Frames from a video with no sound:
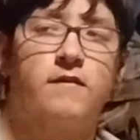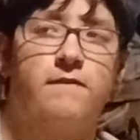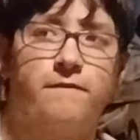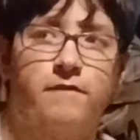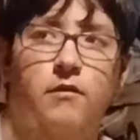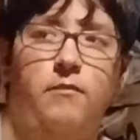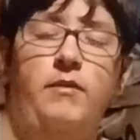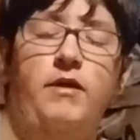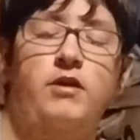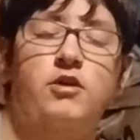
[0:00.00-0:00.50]
a
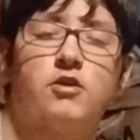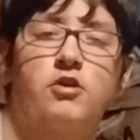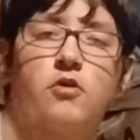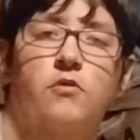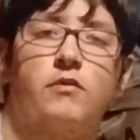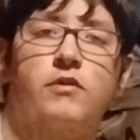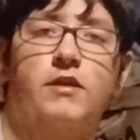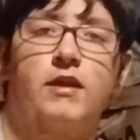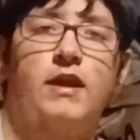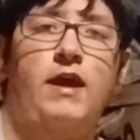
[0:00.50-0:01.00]
film like you know
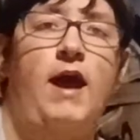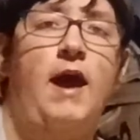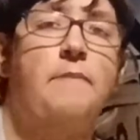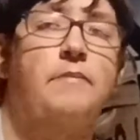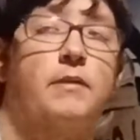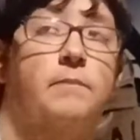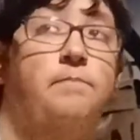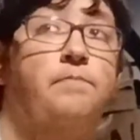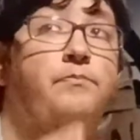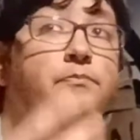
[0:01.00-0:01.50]
what's going to
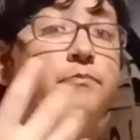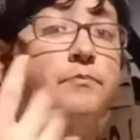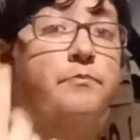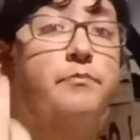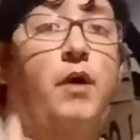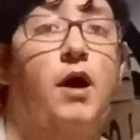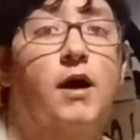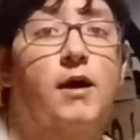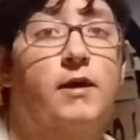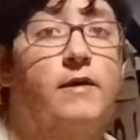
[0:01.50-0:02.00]
happen.
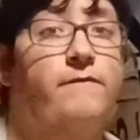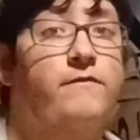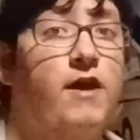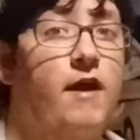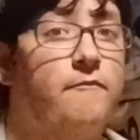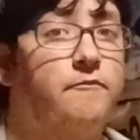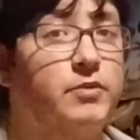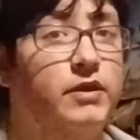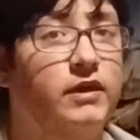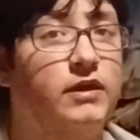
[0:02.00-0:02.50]
But if you
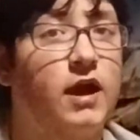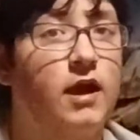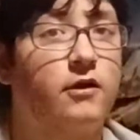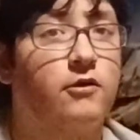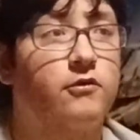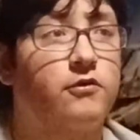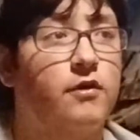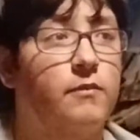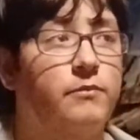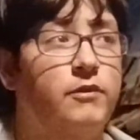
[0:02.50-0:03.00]
have Peacock
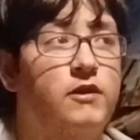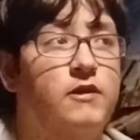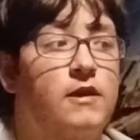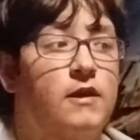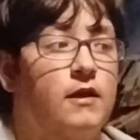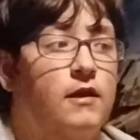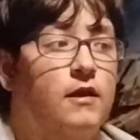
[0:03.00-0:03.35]
or something,